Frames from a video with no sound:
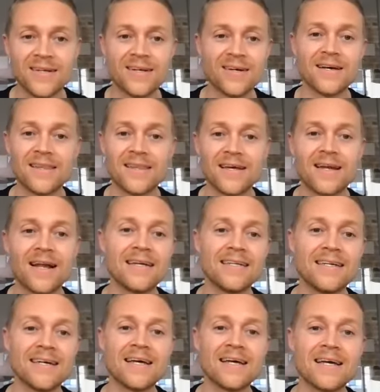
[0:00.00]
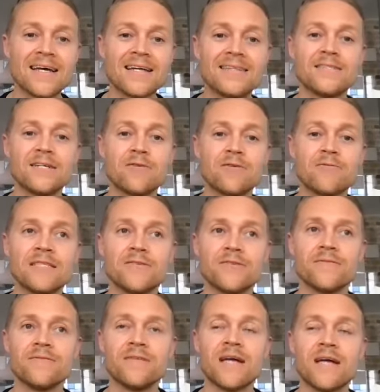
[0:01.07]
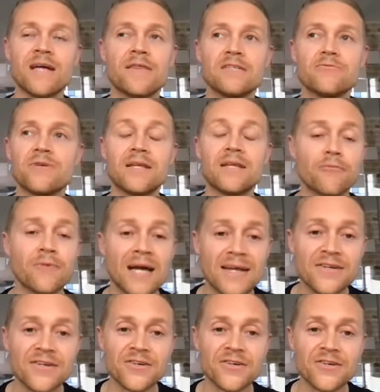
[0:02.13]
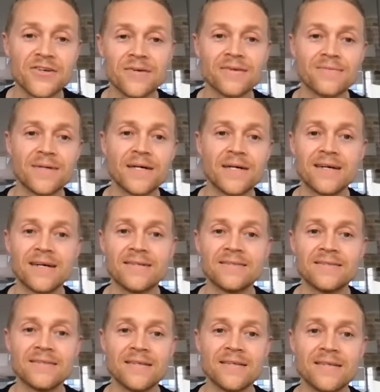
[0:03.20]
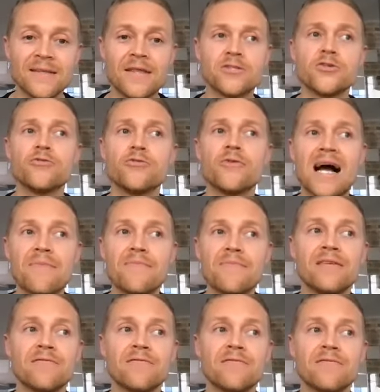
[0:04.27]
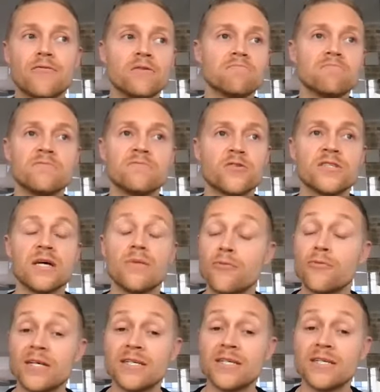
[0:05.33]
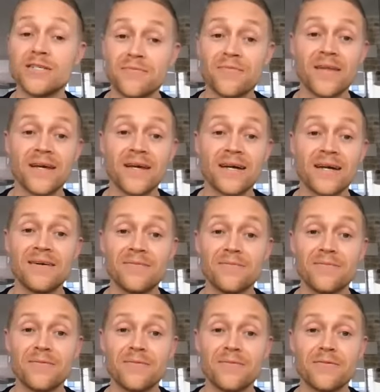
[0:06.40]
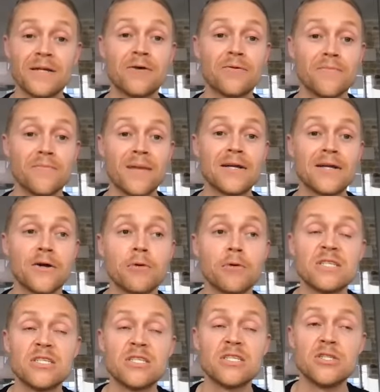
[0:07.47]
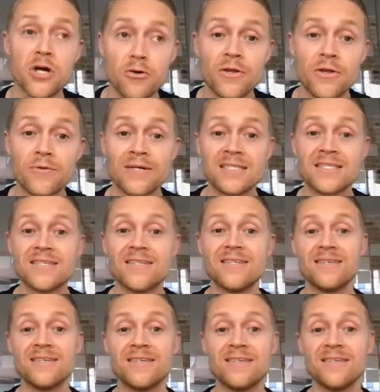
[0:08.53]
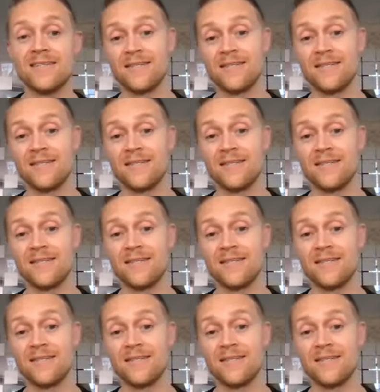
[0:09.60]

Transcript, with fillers: Uh, that, that idea that there's always sort of nothing is really random but things do happen for for some reason. Uh, we don't might not always know the reason.